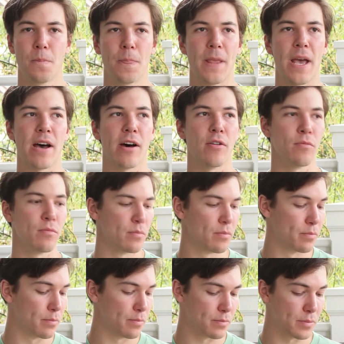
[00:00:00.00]
Now,
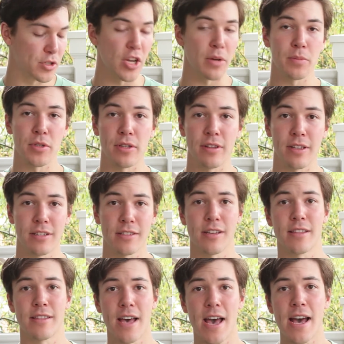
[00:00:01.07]
chips and things
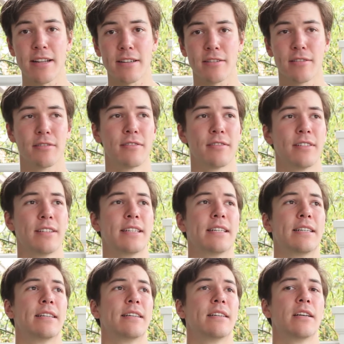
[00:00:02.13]
like that,
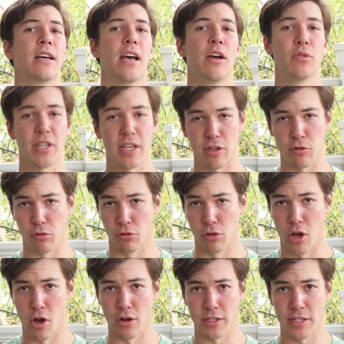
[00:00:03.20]
it would take you a
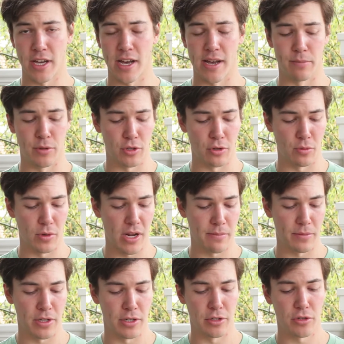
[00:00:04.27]
long time. So what
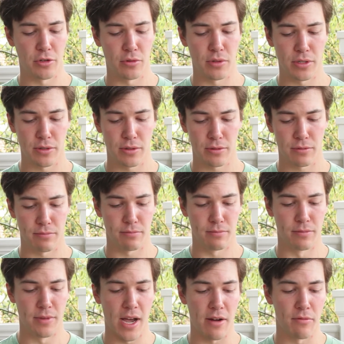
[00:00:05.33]
I'm gonna do is
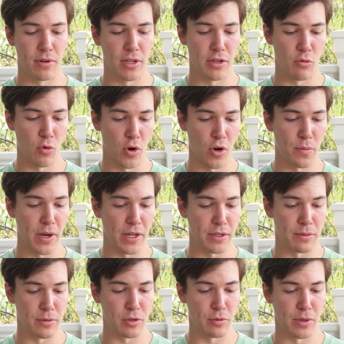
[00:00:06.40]
not really worry about
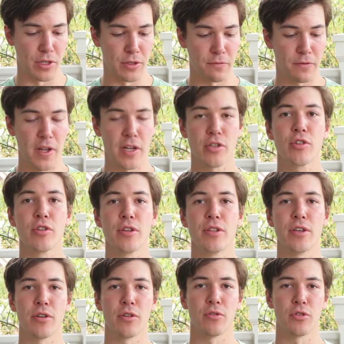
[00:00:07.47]
them too much. Eventually
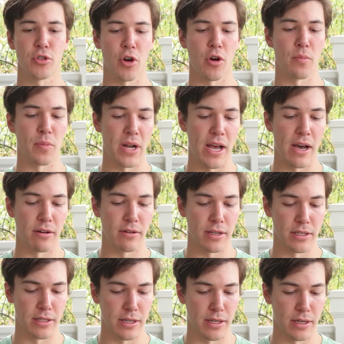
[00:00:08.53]
they'll sharpen out
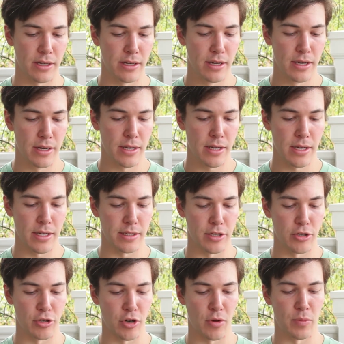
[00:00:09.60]
as I
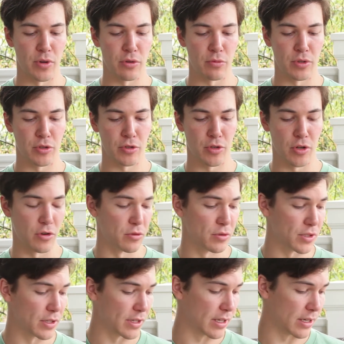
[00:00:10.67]
sharpen it with
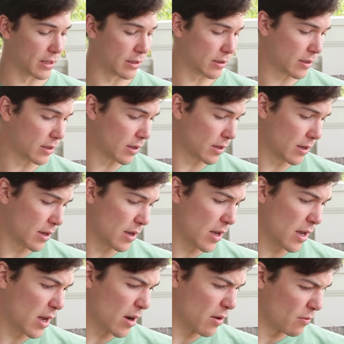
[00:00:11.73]
stones and things.
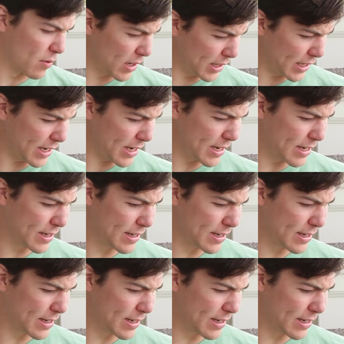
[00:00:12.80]
Really?